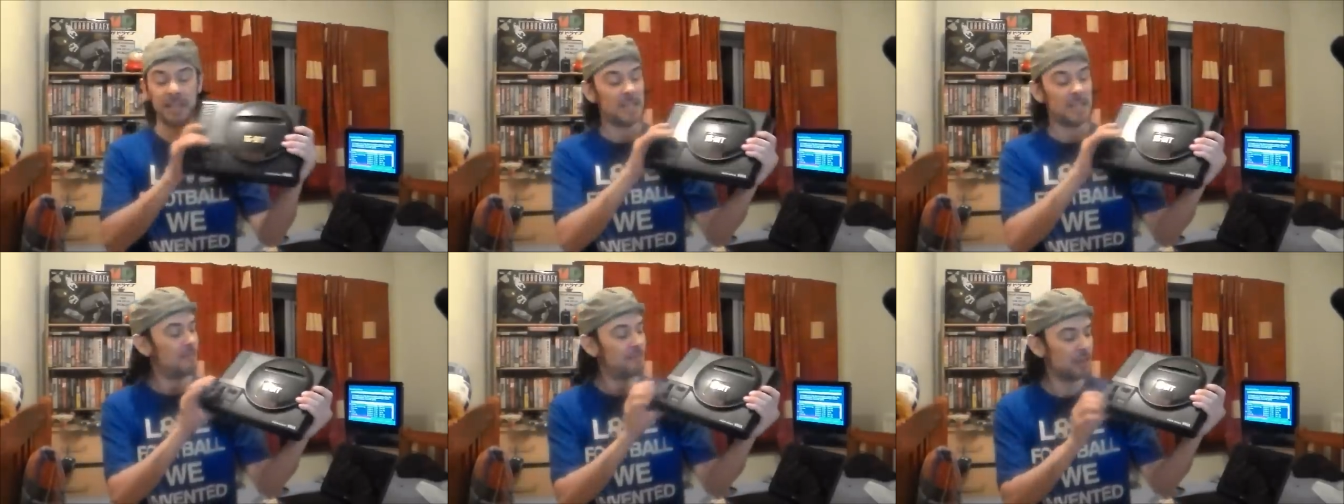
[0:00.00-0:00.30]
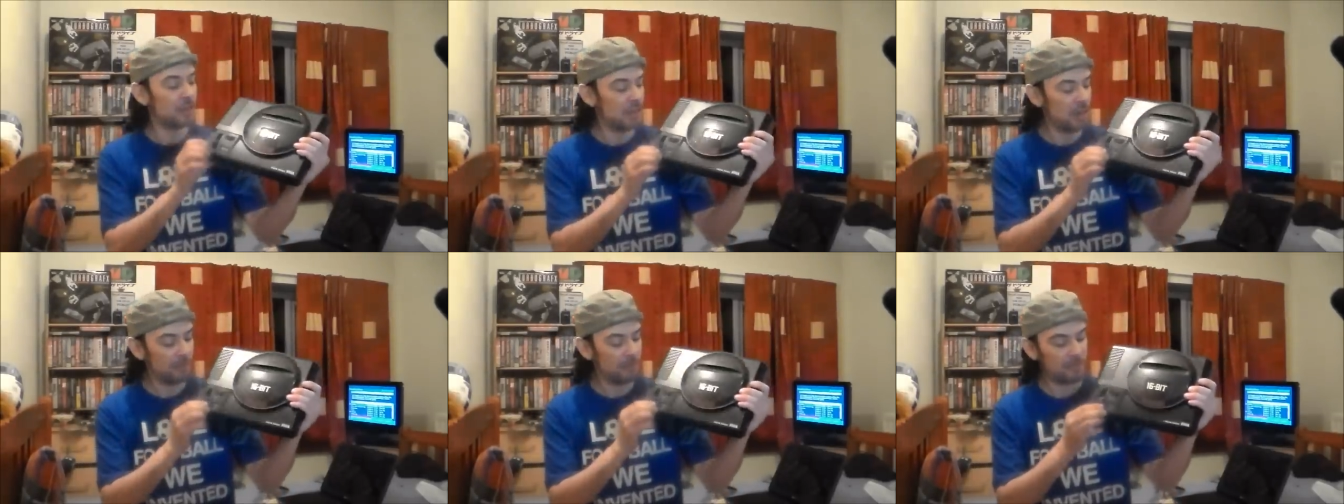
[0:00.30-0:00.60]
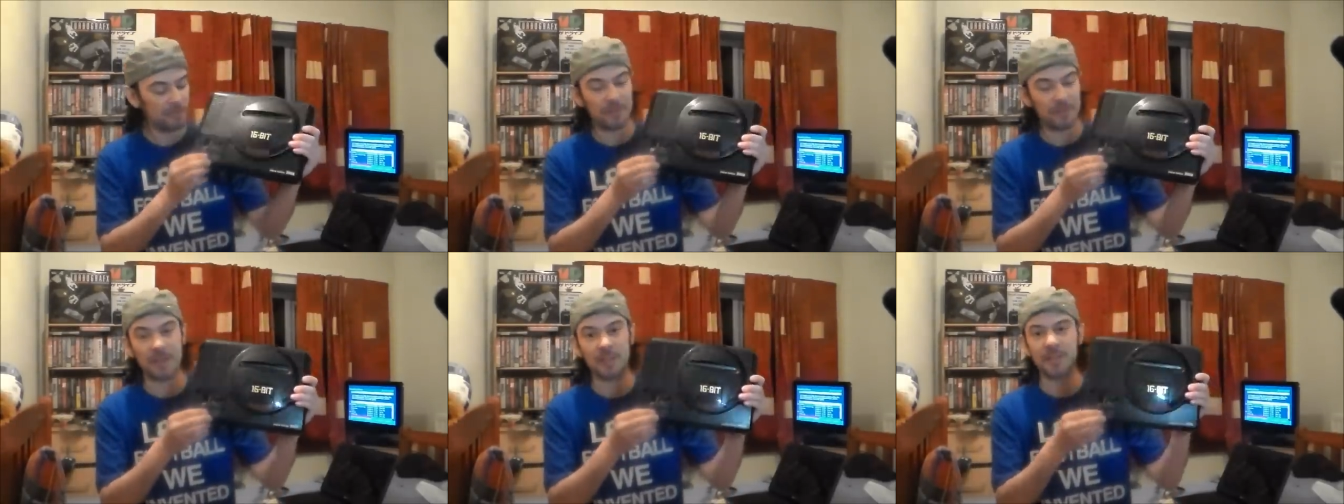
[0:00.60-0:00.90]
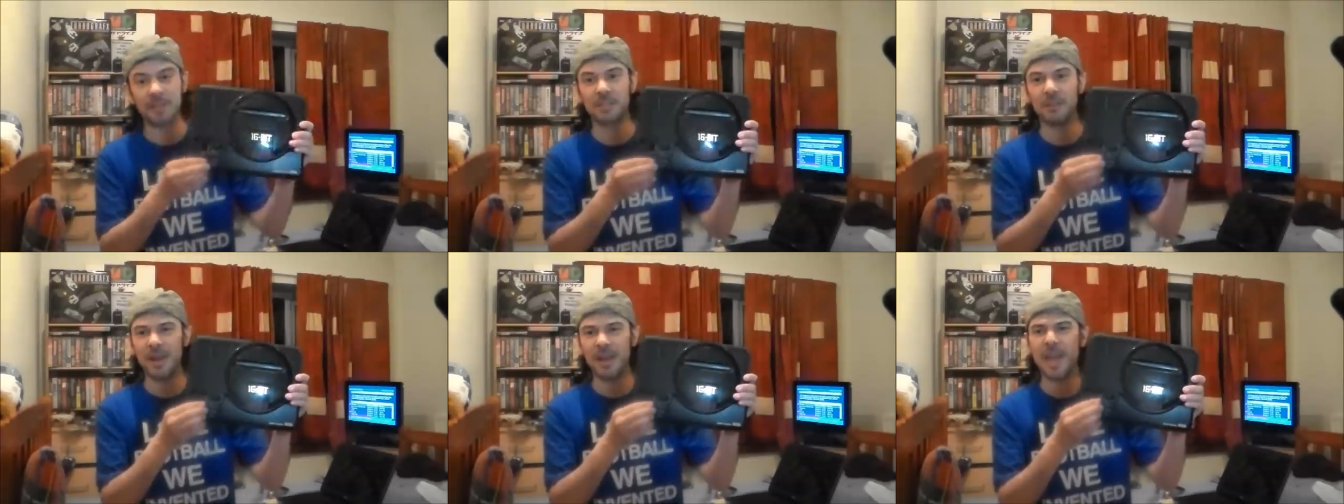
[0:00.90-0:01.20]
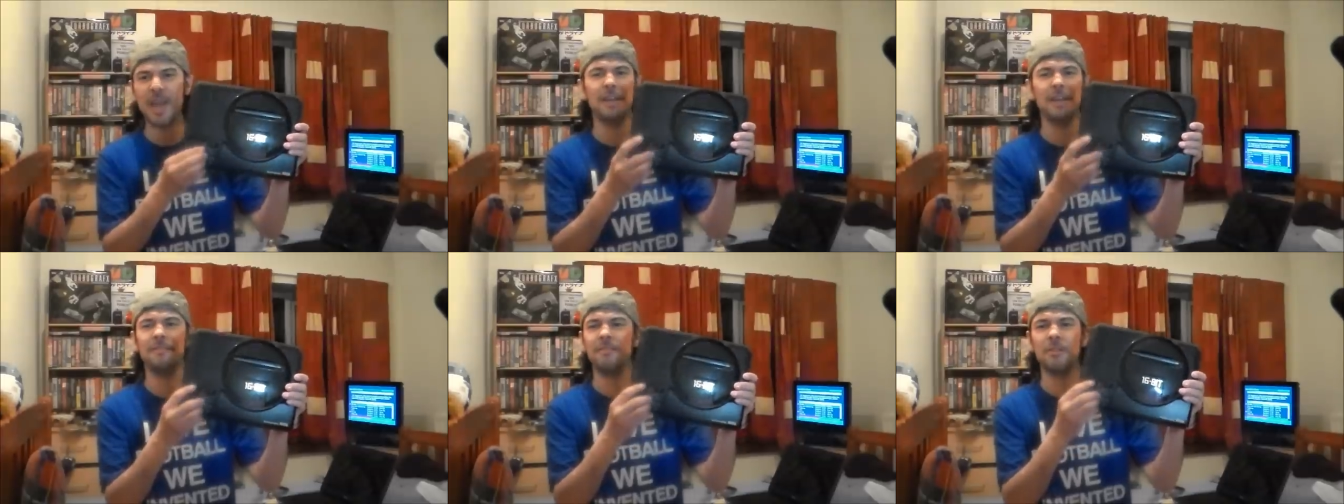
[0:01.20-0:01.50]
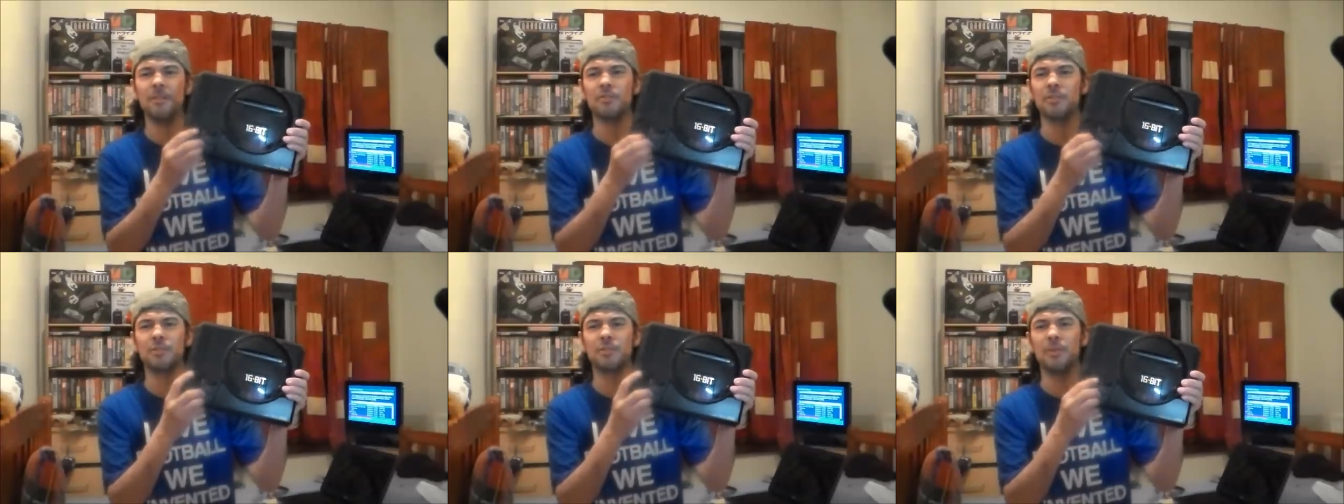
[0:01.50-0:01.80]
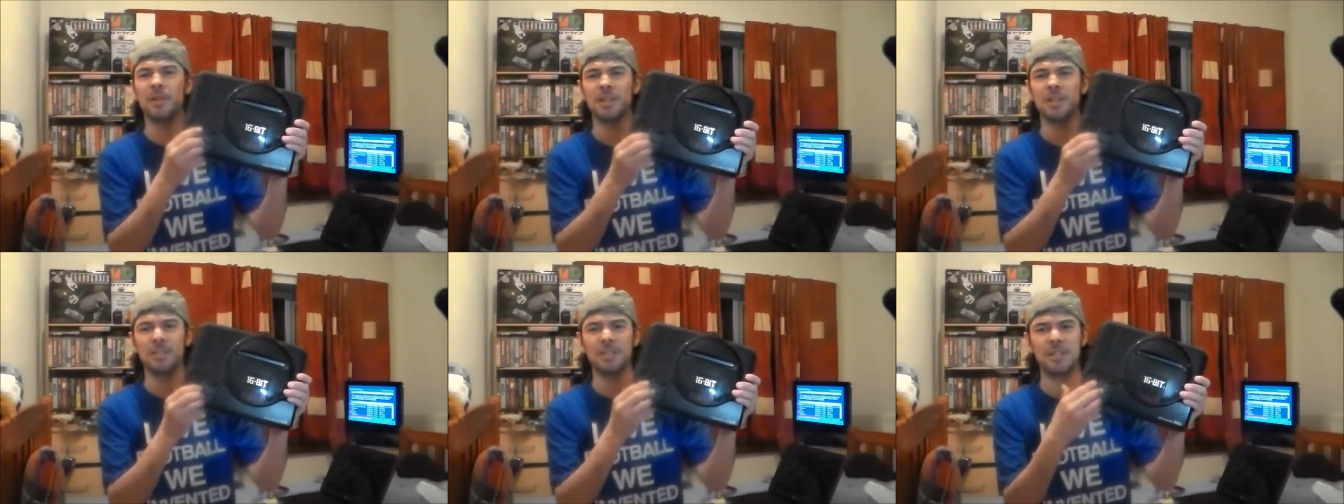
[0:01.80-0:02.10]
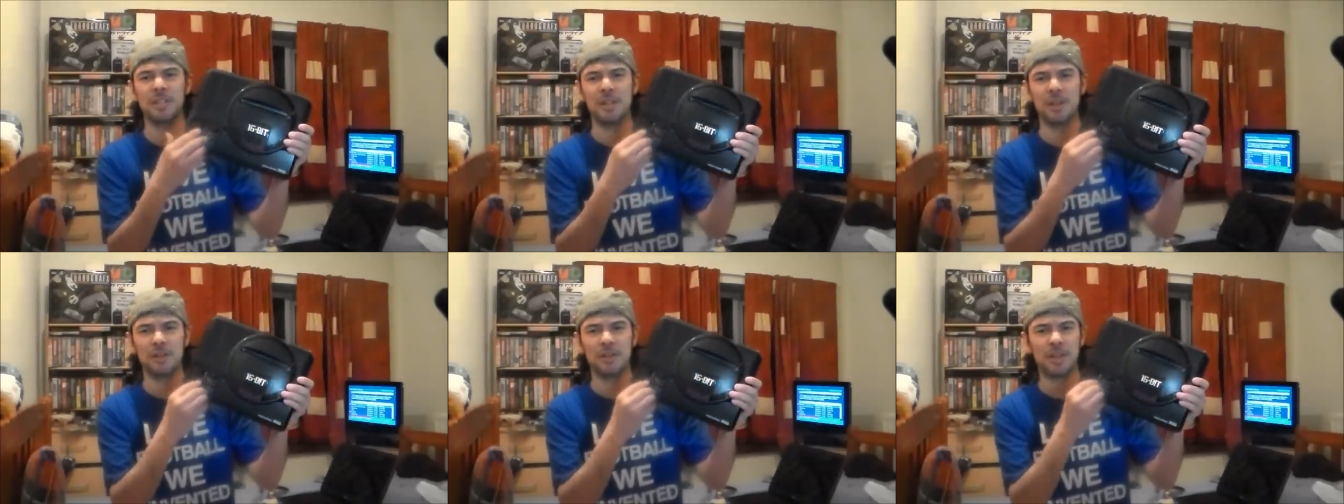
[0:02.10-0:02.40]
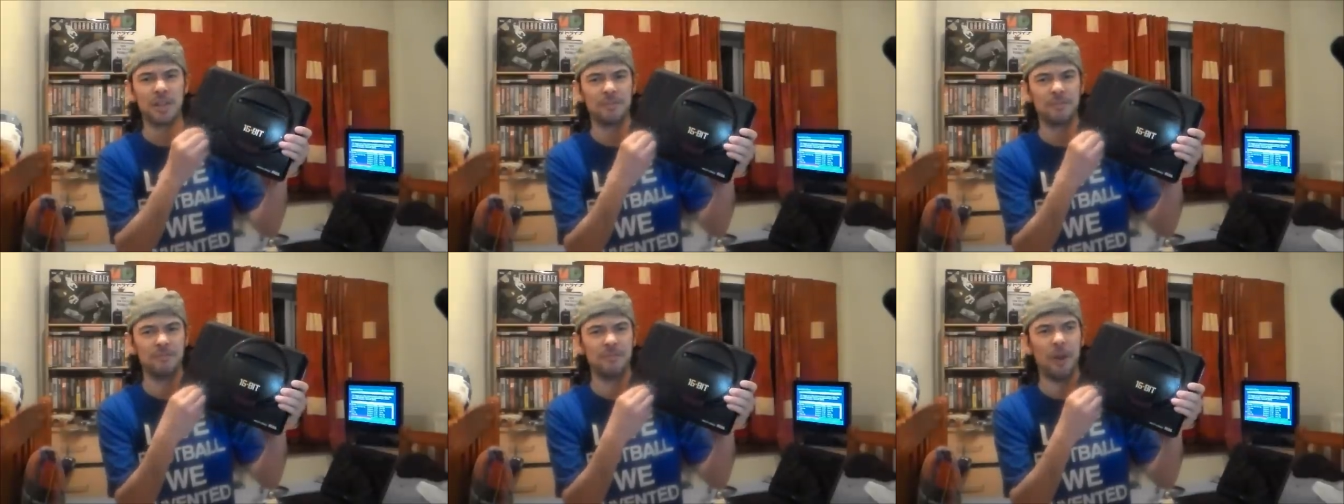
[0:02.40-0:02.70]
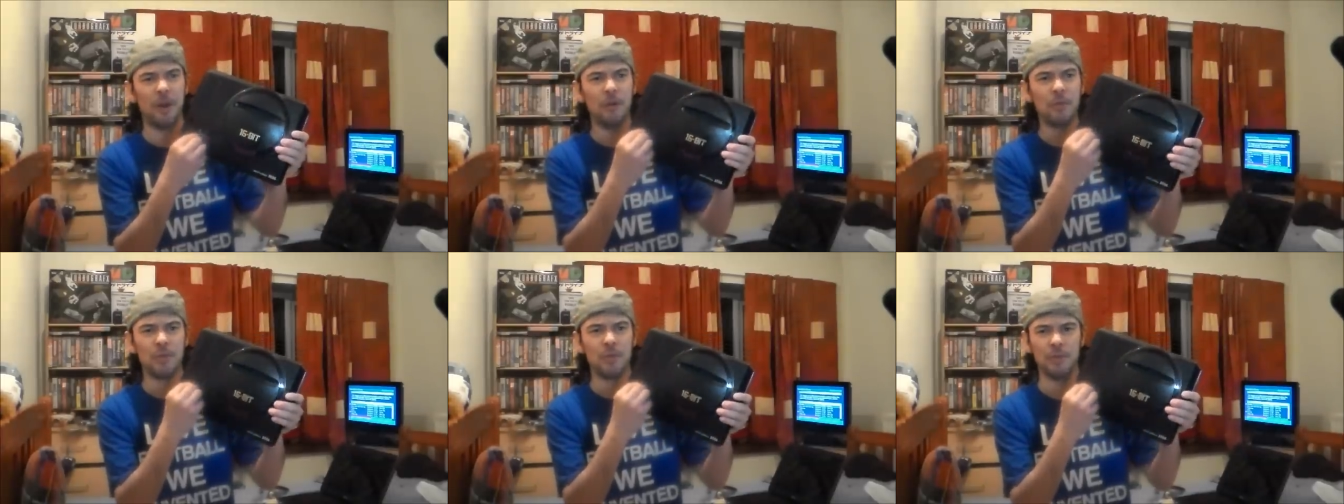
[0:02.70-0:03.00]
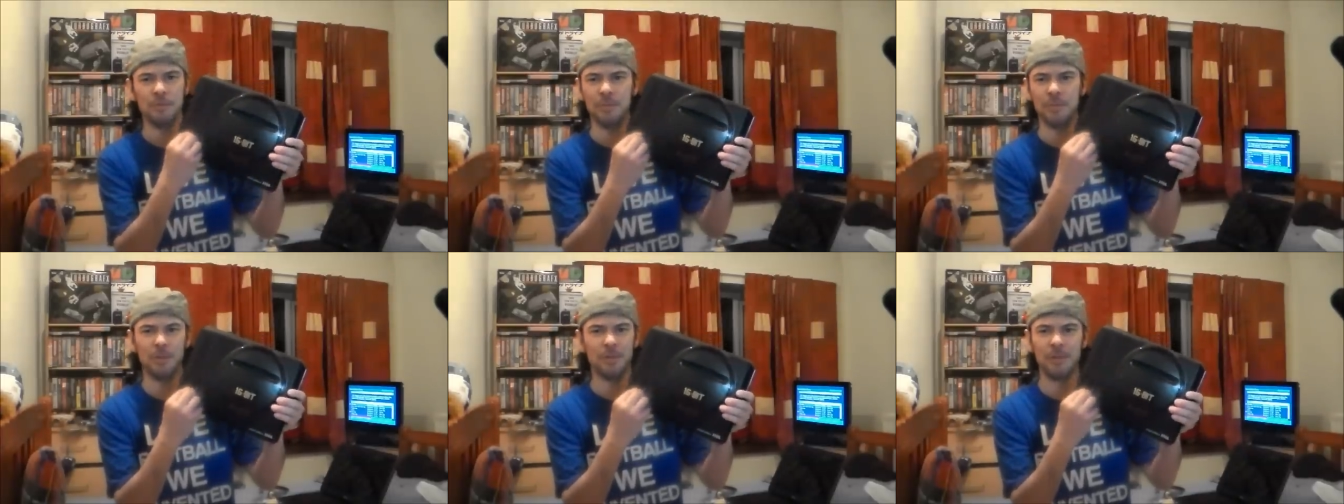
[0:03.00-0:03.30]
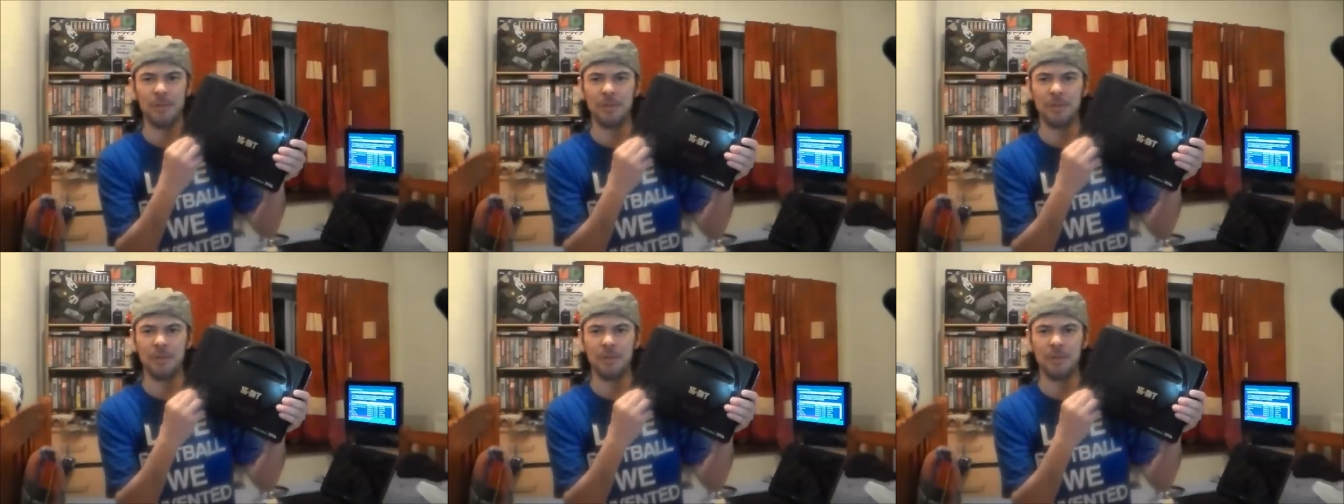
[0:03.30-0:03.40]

I even love the fact that it's got a headphone switch, you know, like volume,